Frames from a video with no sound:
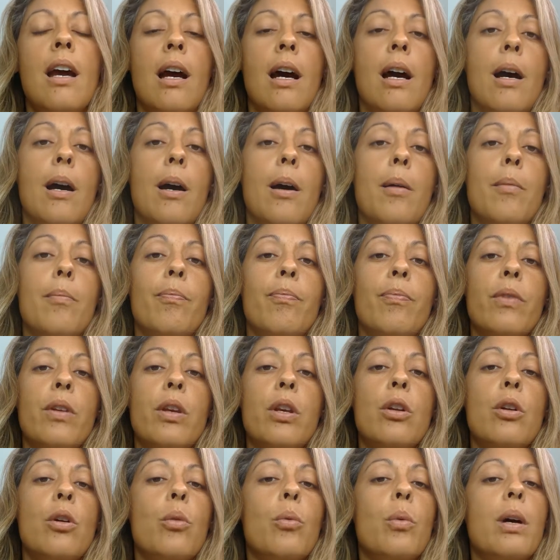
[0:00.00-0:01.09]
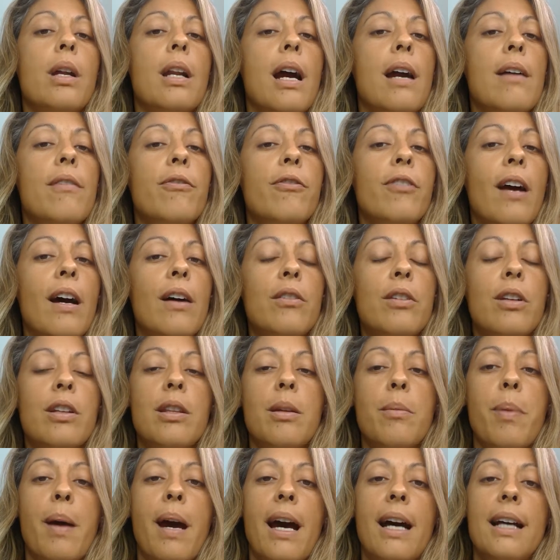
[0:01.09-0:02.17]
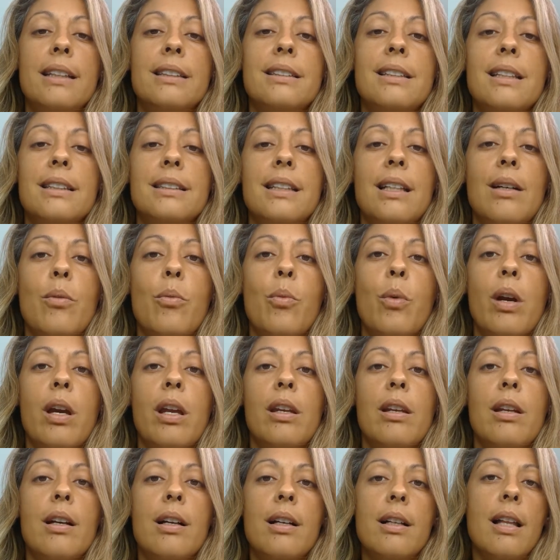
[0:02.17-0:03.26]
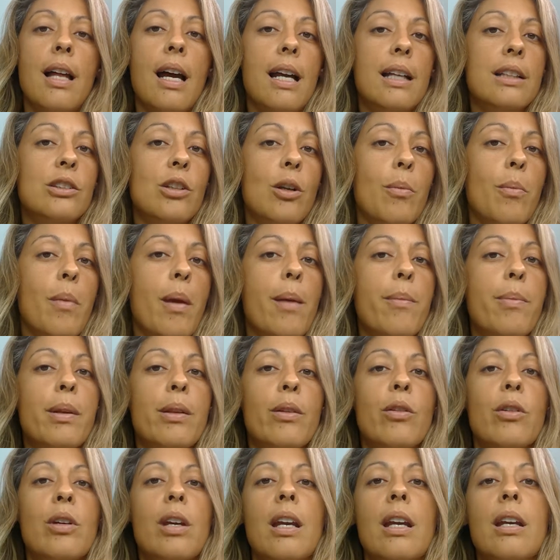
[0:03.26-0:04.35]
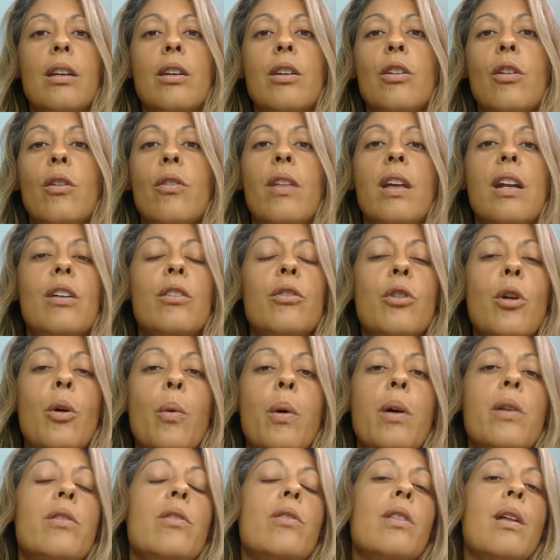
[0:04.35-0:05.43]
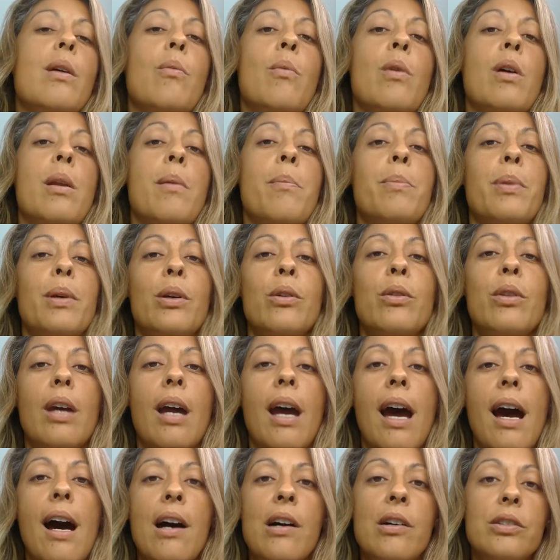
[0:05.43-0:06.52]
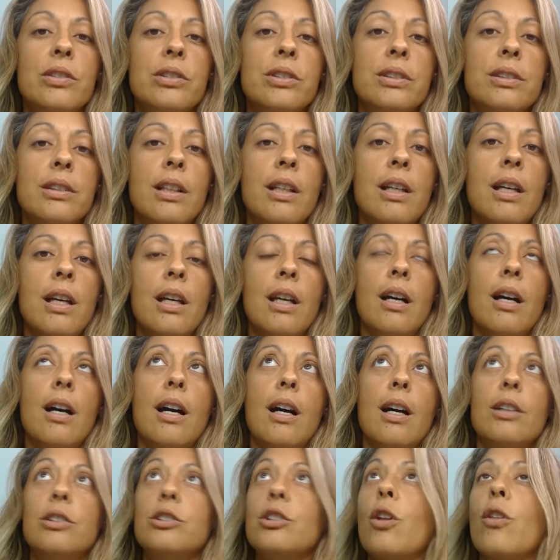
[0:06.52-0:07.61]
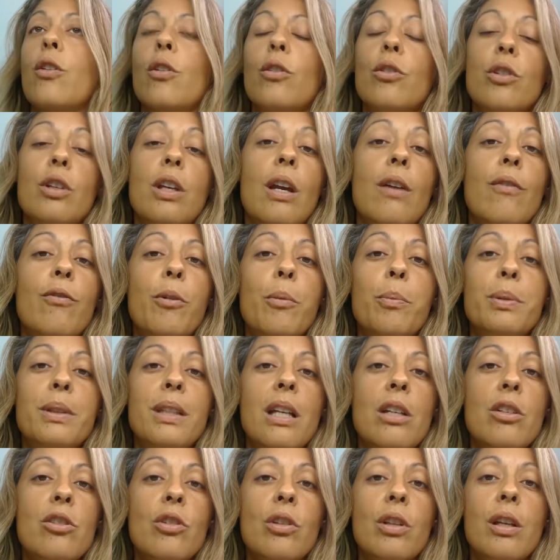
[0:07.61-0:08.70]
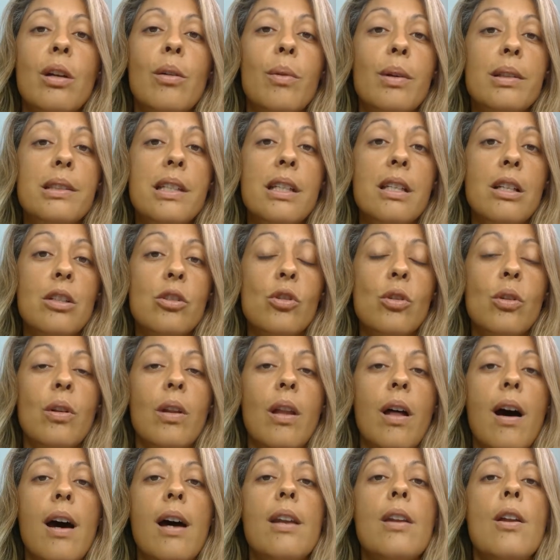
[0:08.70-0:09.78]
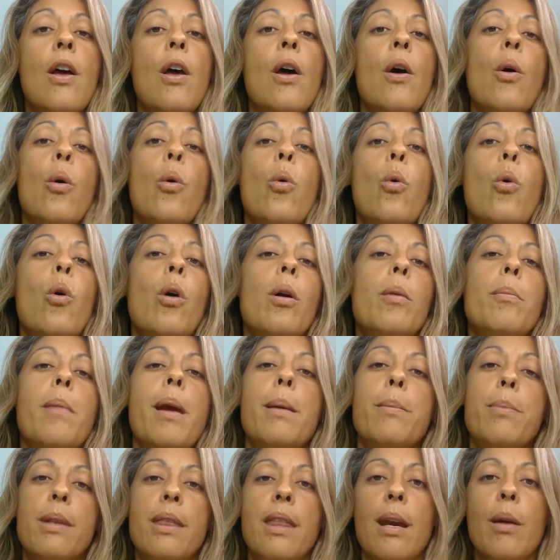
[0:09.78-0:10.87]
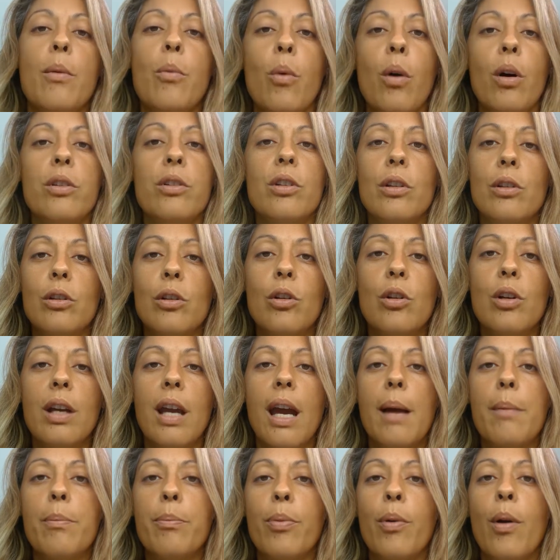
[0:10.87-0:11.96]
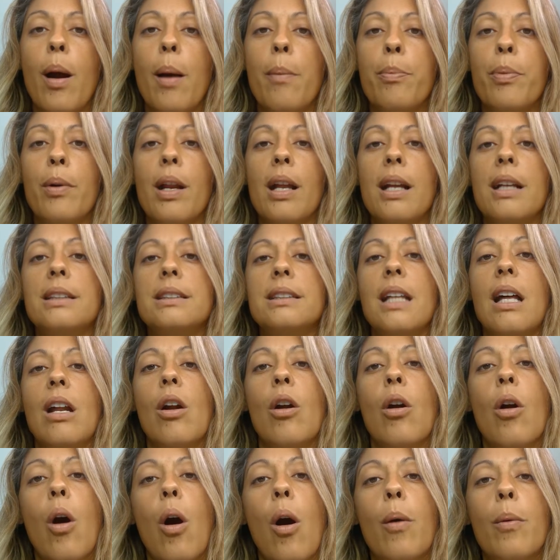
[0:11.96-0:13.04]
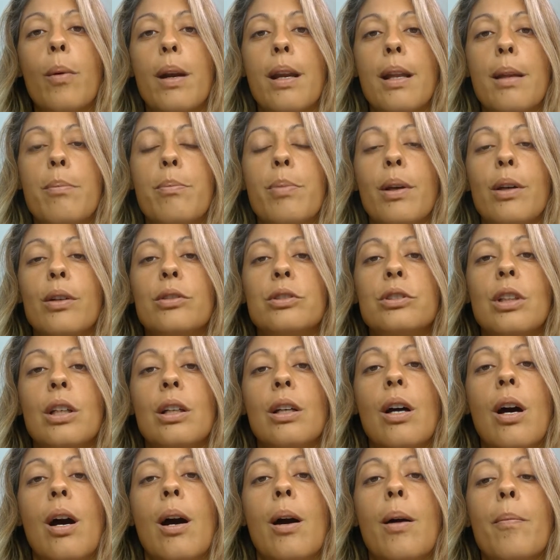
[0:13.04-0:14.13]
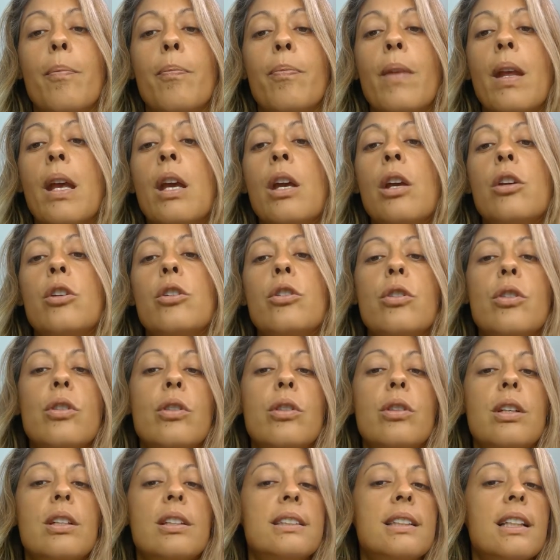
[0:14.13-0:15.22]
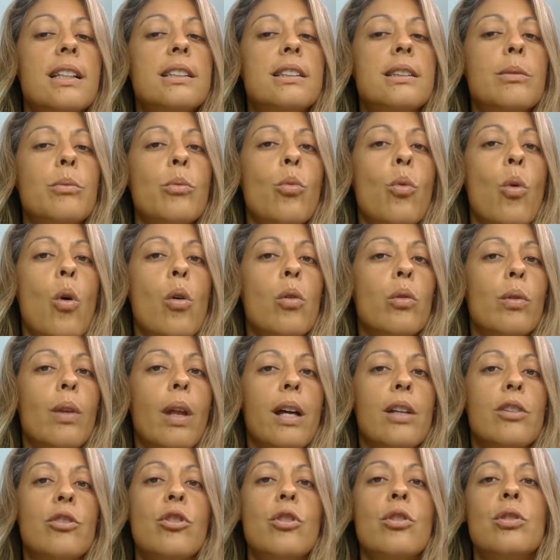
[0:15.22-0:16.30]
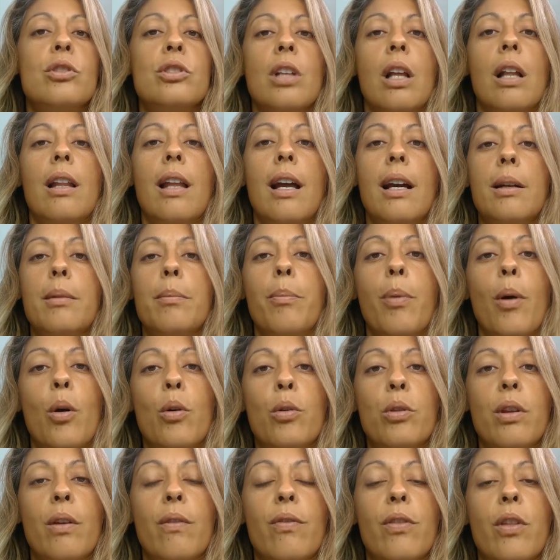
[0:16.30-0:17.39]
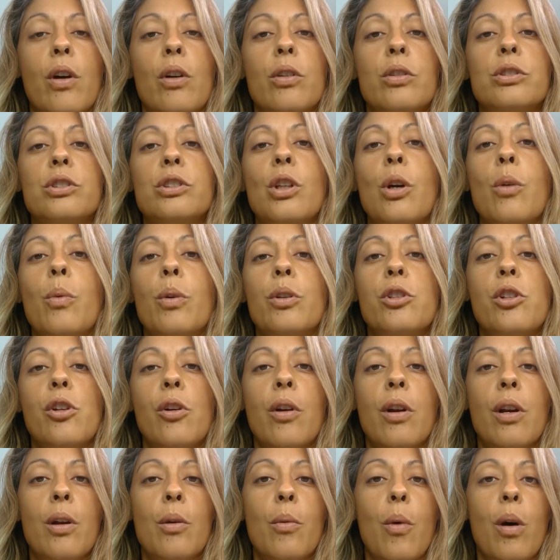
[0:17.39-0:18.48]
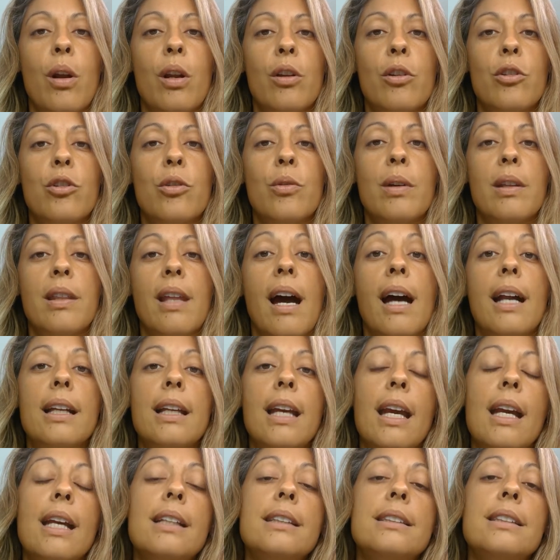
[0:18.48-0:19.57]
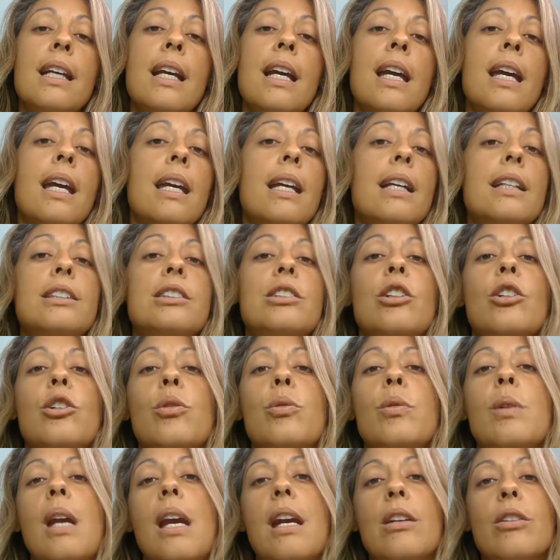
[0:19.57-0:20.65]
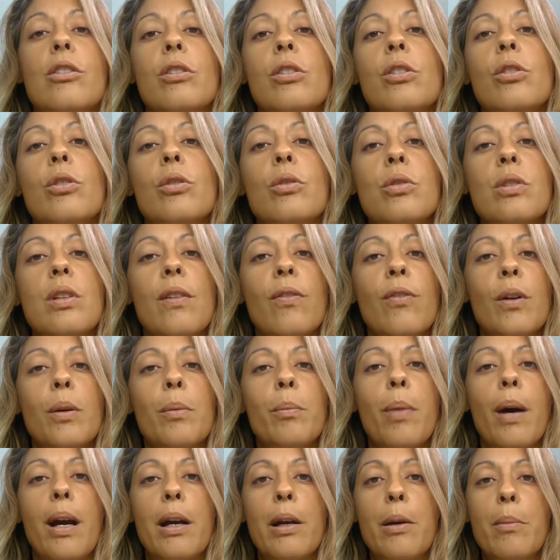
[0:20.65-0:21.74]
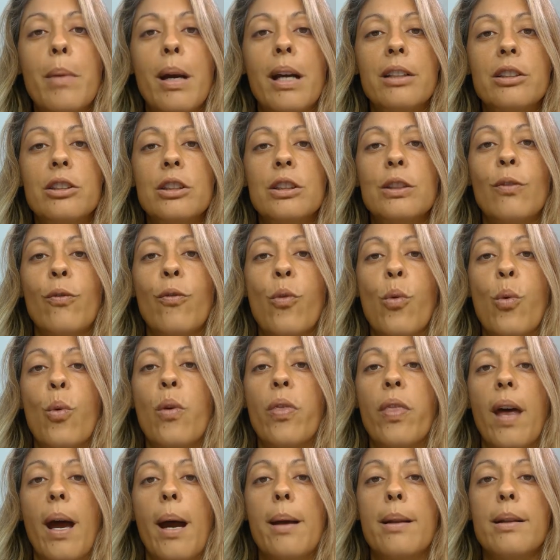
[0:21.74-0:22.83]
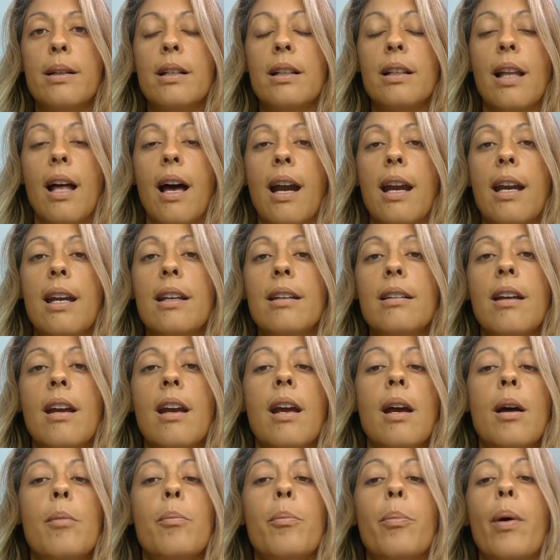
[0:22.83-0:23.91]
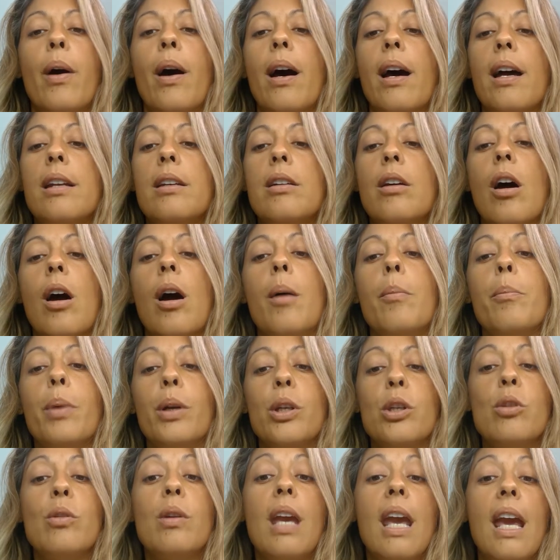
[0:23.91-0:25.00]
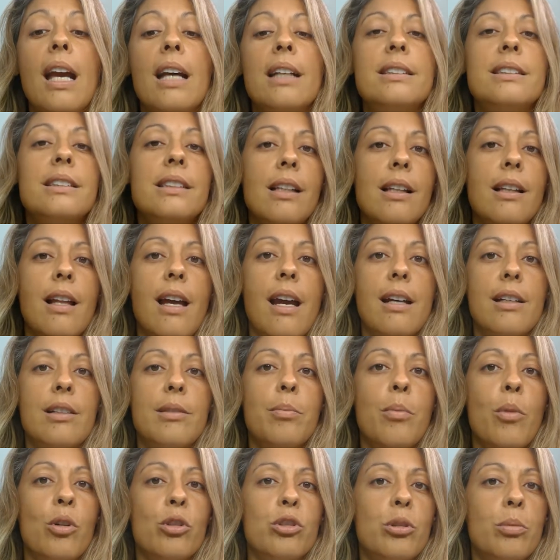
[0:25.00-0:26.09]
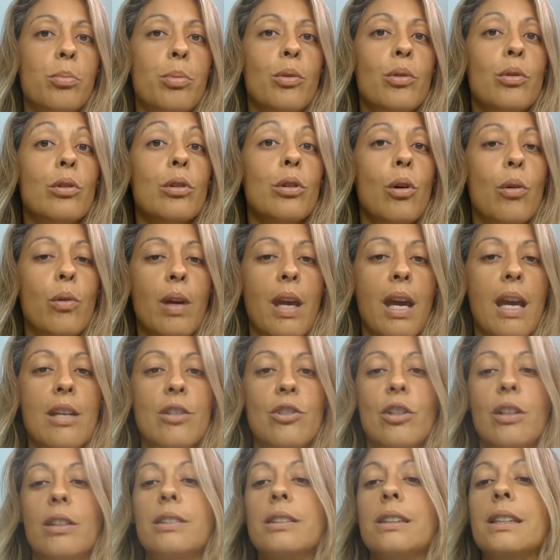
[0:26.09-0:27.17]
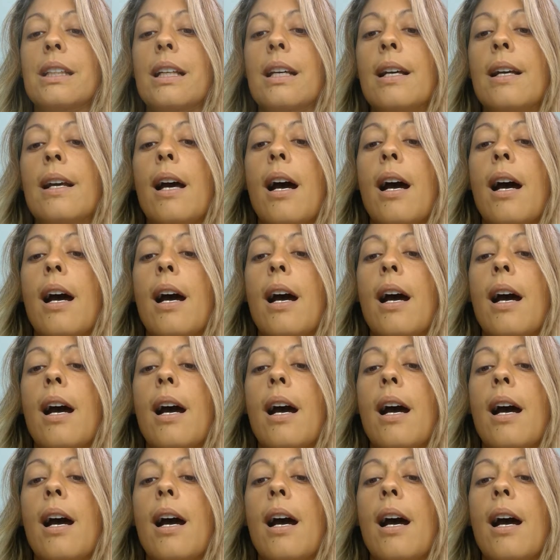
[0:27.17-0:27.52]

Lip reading: What I've found in the past is that when clients are maybe looking, they don't know whether they want to build a house, so they're looking for potentially a residential lot, or maybe they want to look at properties that are already built. The system won't let you select both of those. So what you're going to want to do in that case is to create 2 different buyer matches for that client, but you can select multiple locations.